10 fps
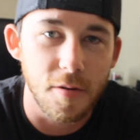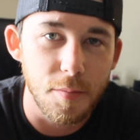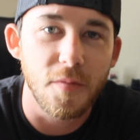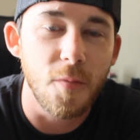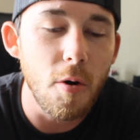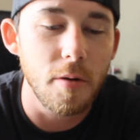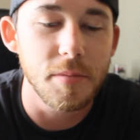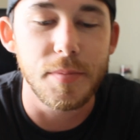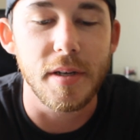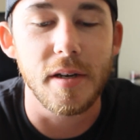
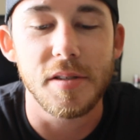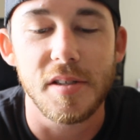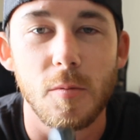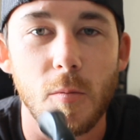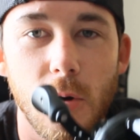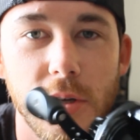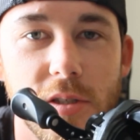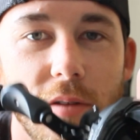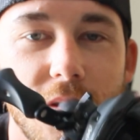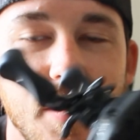performs, because it
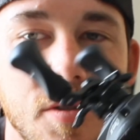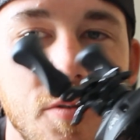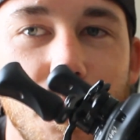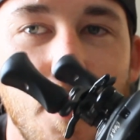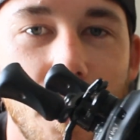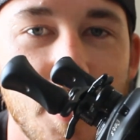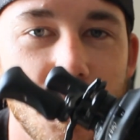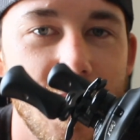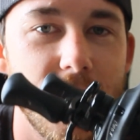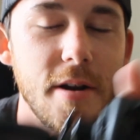works on these little
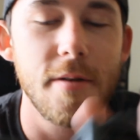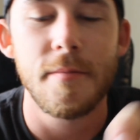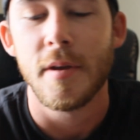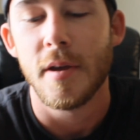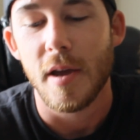bars right here.